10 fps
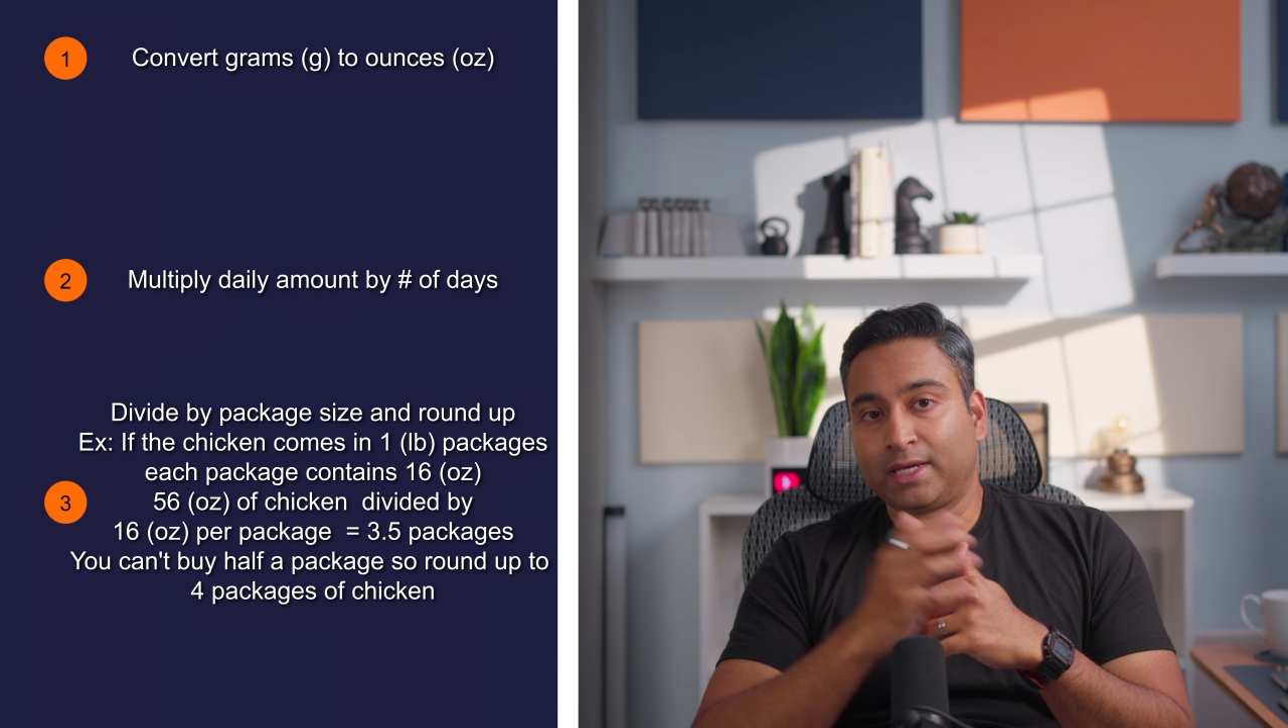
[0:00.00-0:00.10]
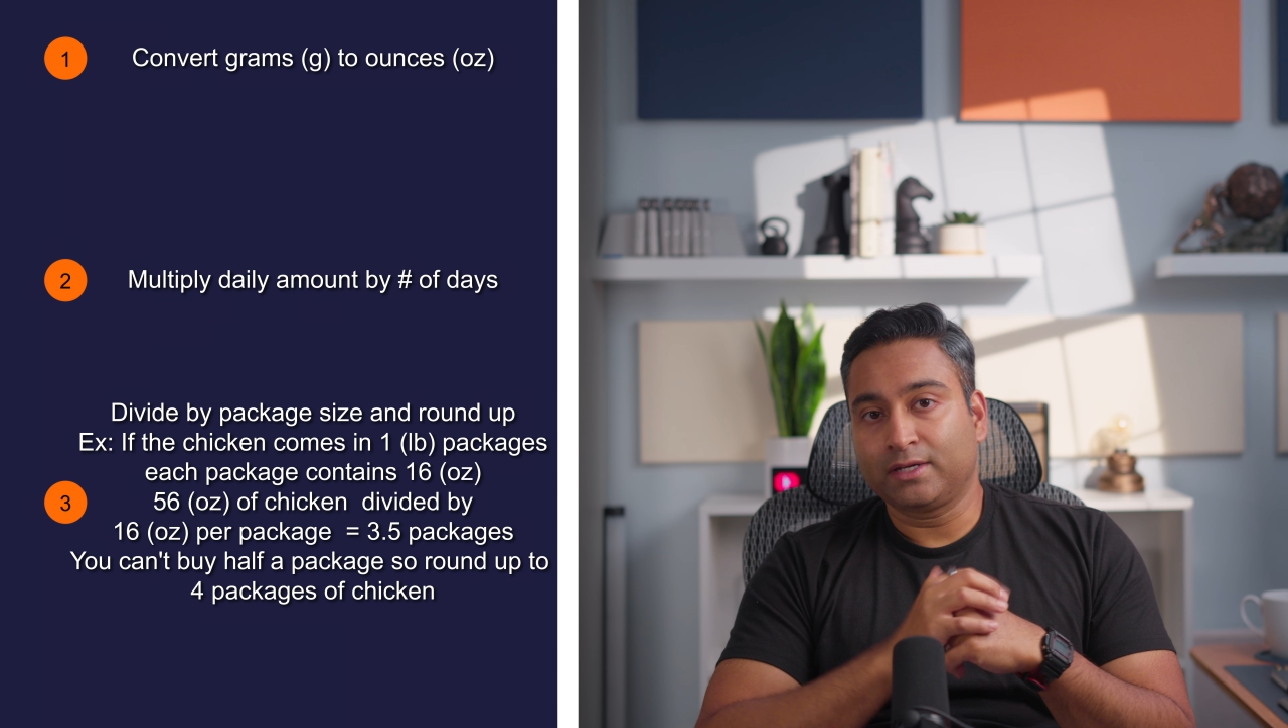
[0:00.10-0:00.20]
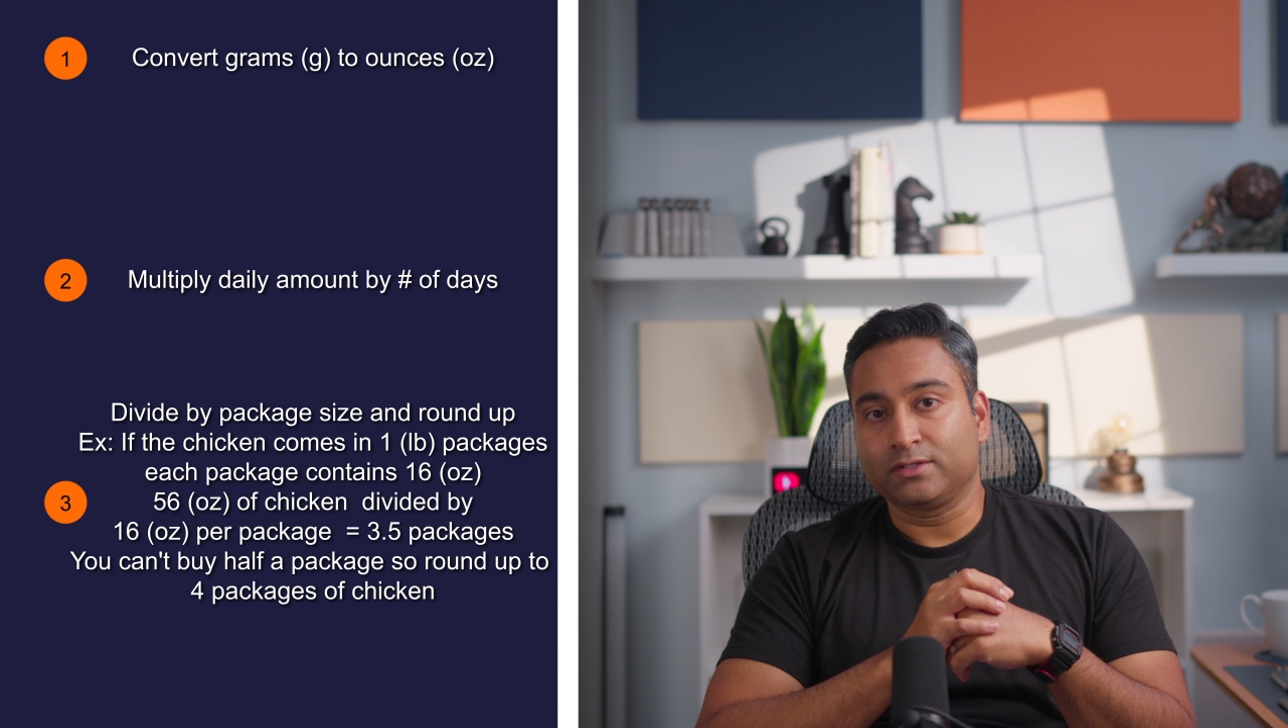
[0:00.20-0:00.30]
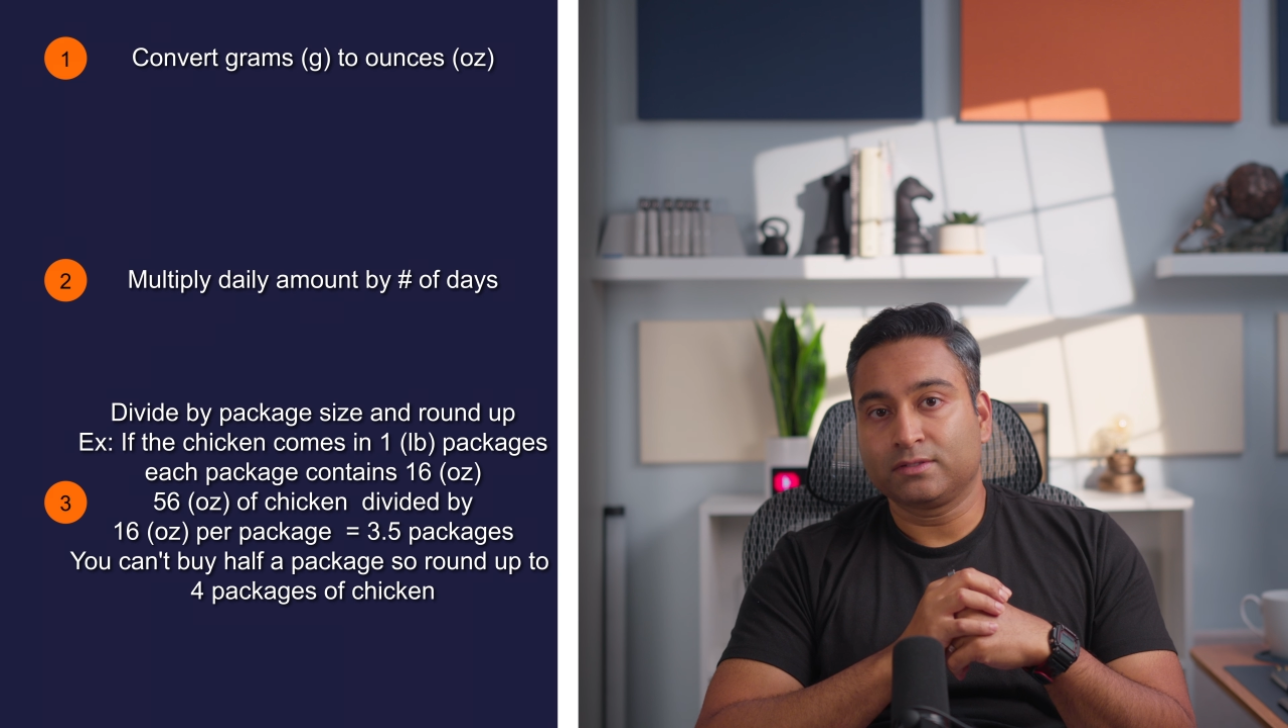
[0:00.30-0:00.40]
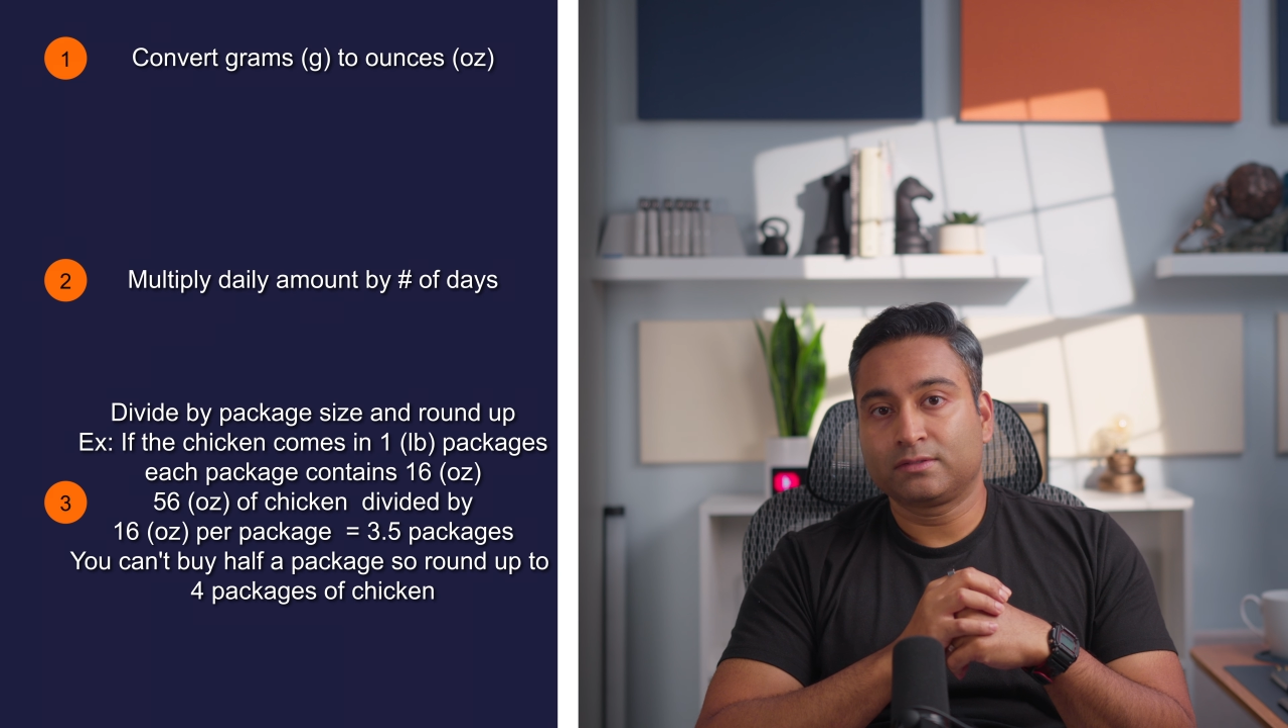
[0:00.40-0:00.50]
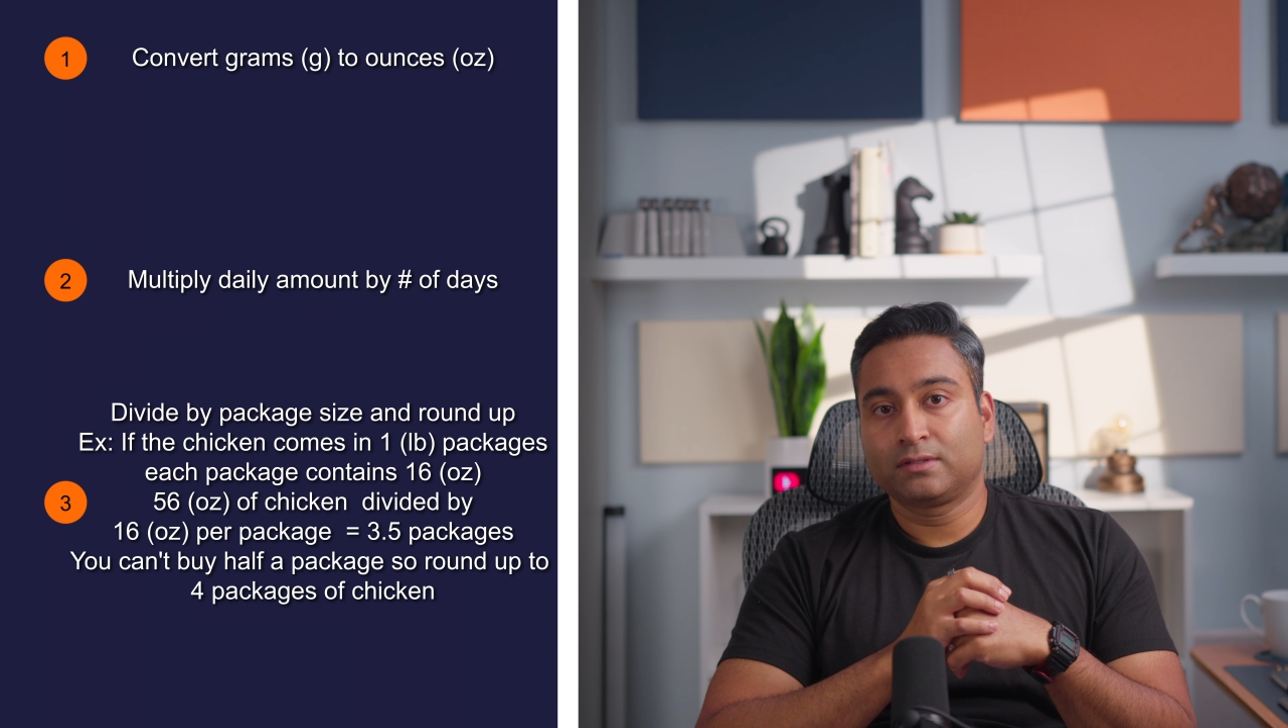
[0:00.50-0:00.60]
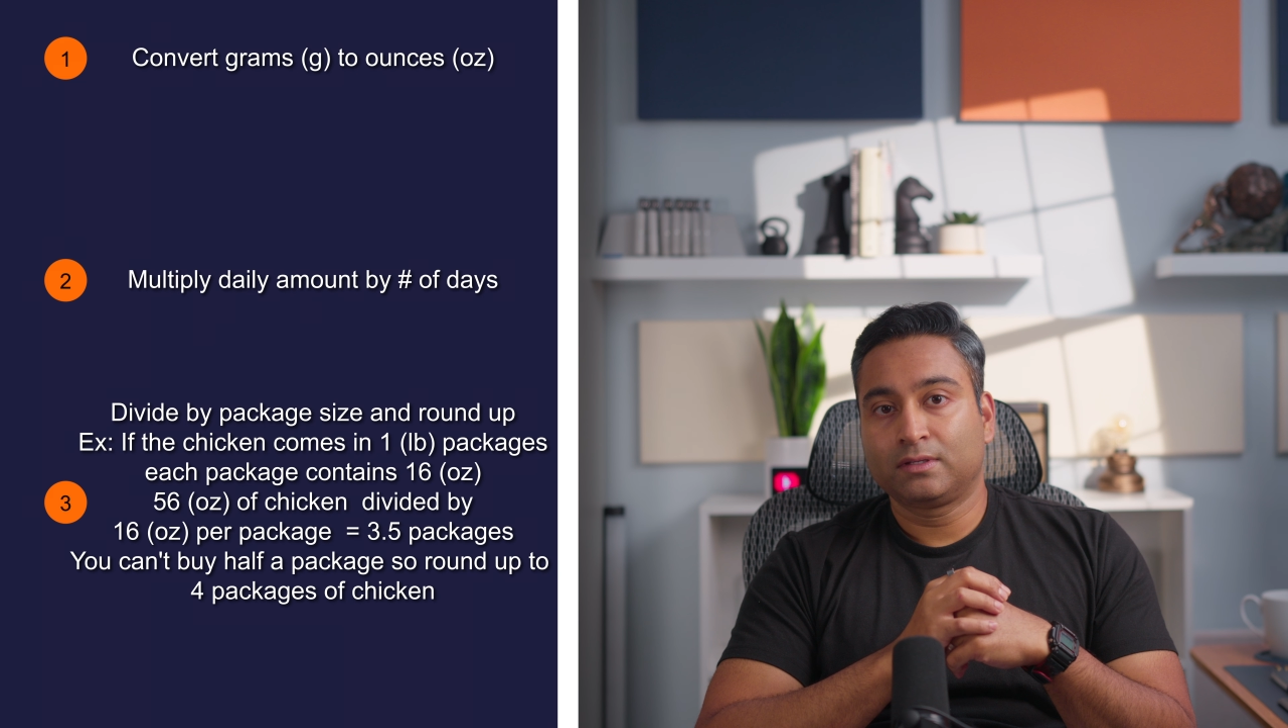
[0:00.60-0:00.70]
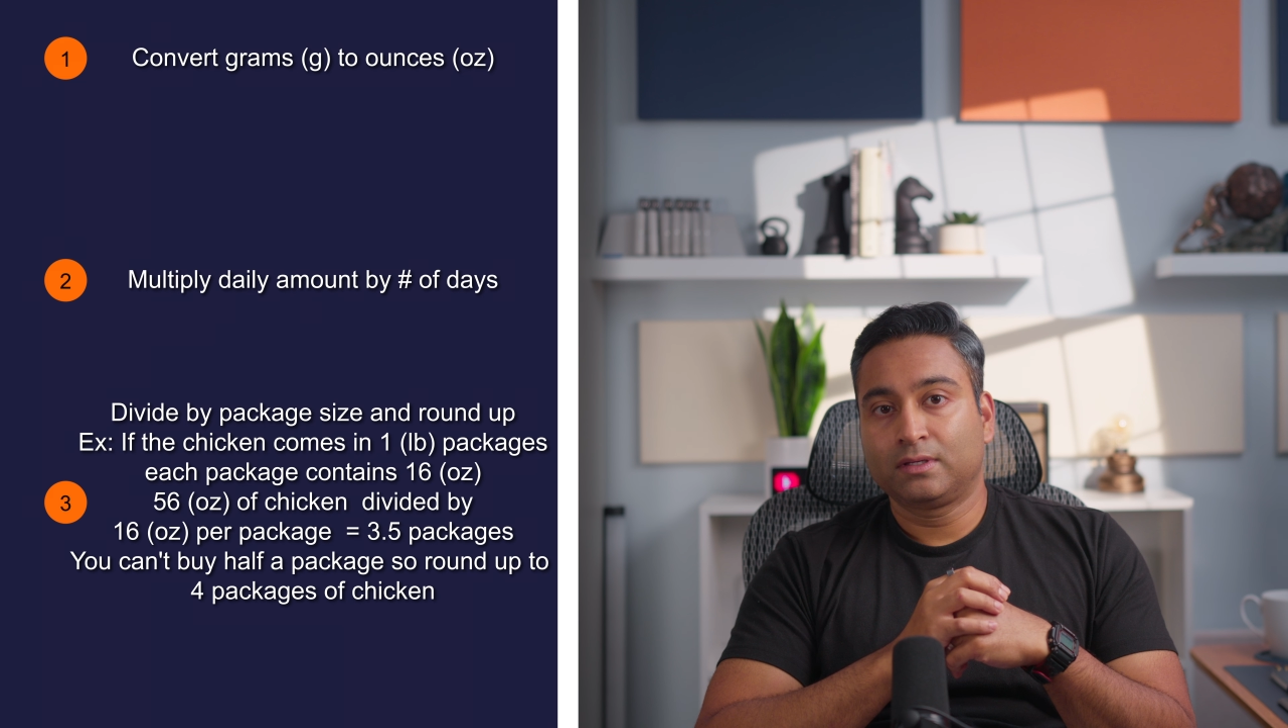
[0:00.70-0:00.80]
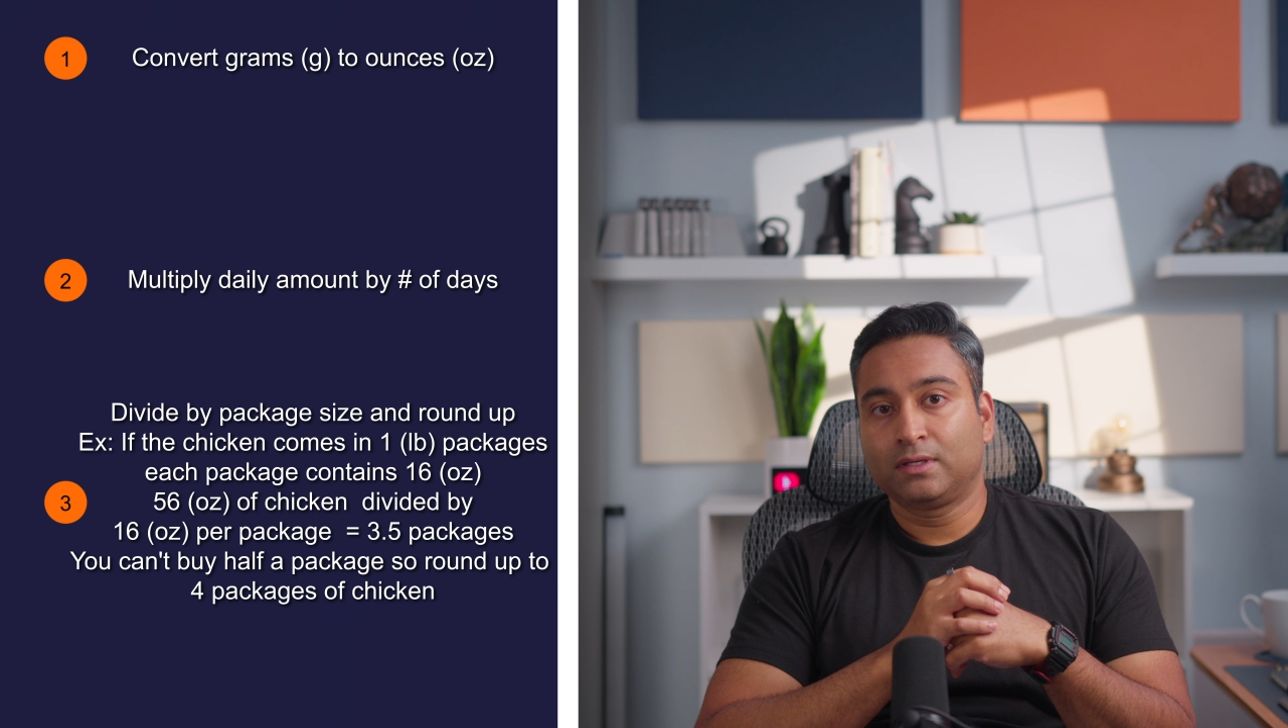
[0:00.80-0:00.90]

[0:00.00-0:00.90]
packages.